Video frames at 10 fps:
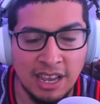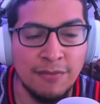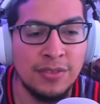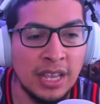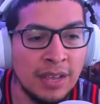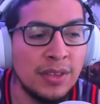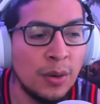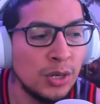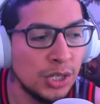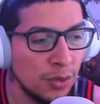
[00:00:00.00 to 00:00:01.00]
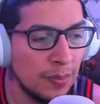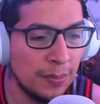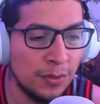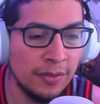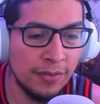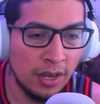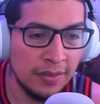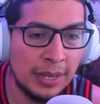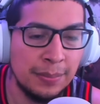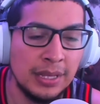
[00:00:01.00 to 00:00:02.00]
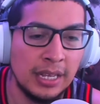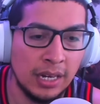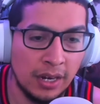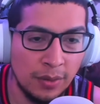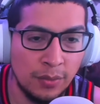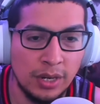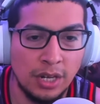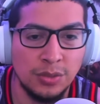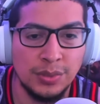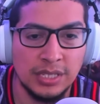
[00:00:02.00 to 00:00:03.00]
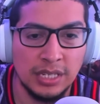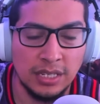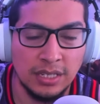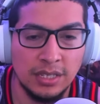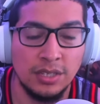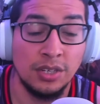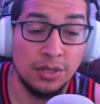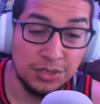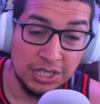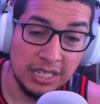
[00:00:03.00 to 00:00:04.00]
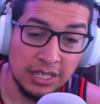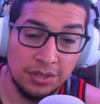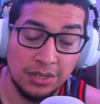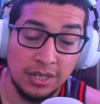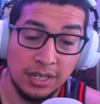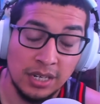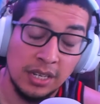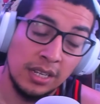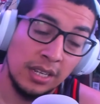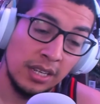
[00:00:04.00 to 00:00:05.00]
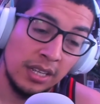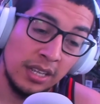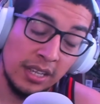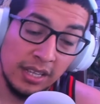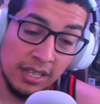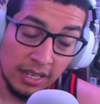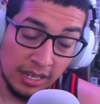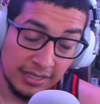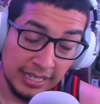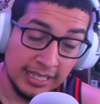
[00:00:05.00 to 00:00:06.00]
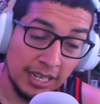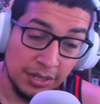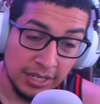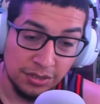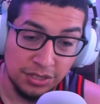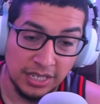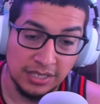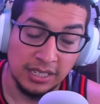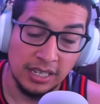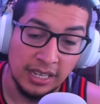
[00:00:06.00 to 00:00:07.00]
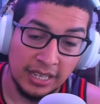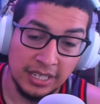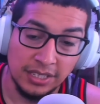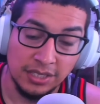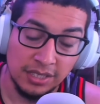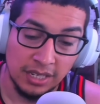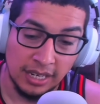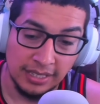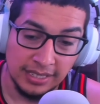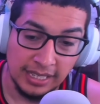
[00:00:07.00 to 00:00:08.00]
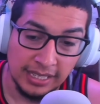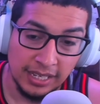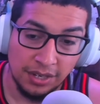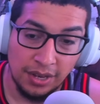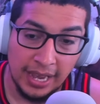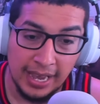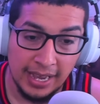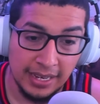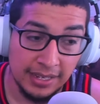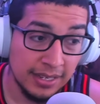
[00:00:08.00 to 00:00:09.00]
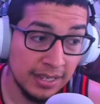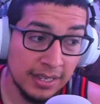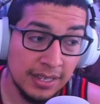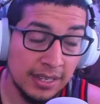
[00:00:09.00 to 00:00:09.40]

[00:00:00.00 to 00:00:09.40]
If there were two people involved, I'd be like, all right, 100%. You know, she killed her. Danielle killed Jessica, and then Danielle had